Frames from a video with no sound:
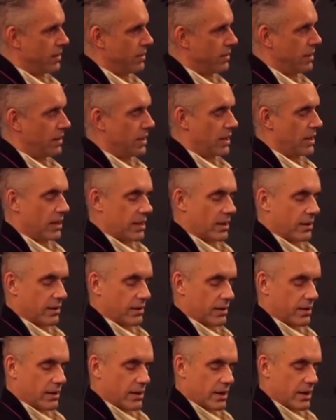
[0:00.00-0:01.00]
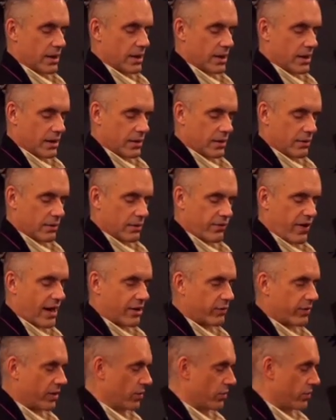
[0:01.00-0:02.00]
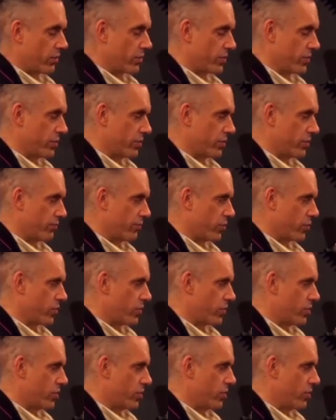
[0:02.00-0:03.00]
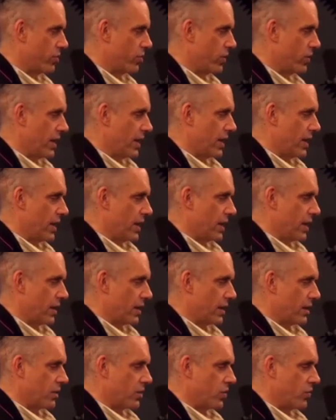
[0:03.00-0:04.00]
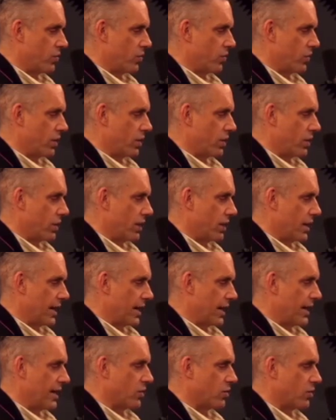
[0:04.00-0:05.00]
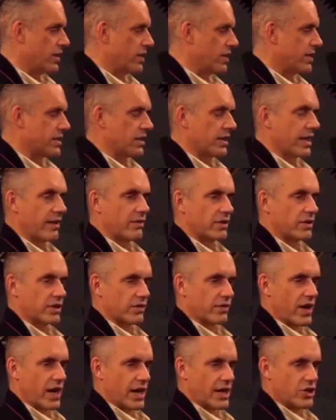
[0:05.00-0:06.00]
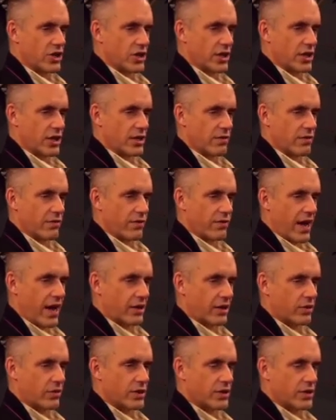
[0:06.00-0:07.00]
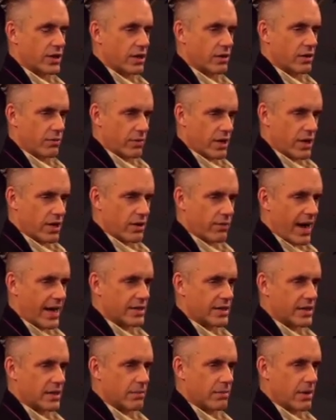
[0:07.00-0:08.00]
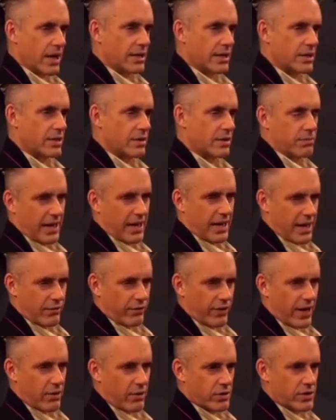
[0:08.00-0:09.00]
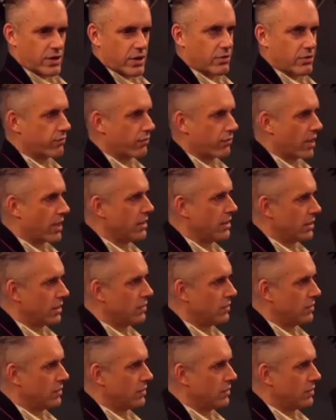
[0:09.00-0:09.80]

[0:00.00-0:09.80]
German factory owners and so forth to increase the levels of hygiene in the factories, to get rid of the rats and the mice, to plant flowers out front,